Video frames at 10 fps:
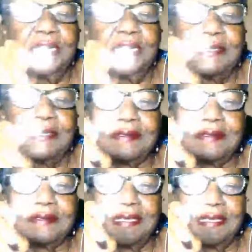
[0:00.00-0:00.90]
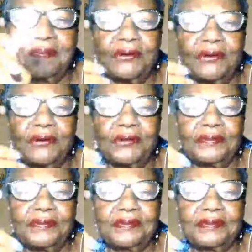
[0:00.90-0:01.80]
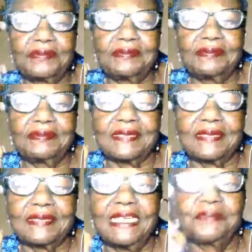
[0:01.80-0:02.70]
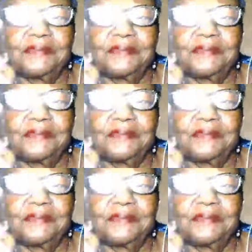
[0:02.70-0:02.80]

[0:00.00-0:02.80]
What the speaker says: these big old clips of